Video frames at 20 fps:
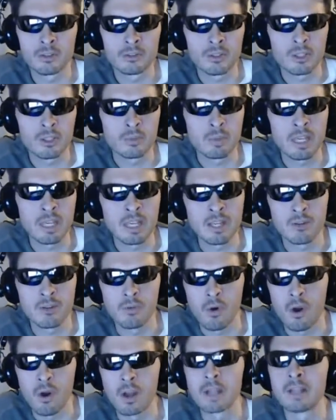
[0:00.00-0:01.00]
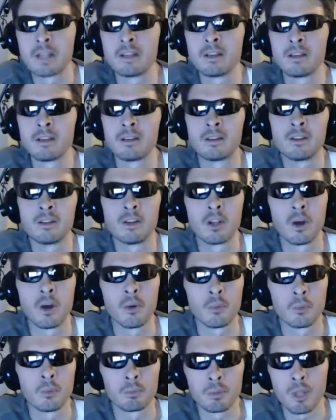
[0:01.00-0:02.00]
speed right and
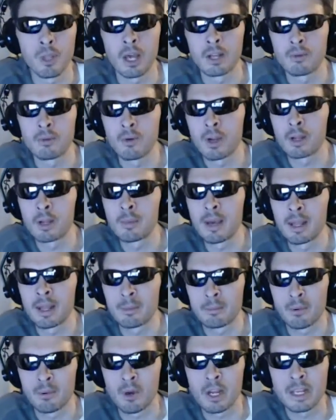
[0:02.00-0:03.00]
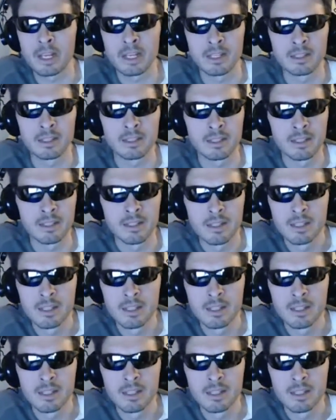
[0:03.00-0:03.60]
apply the right amount of brake and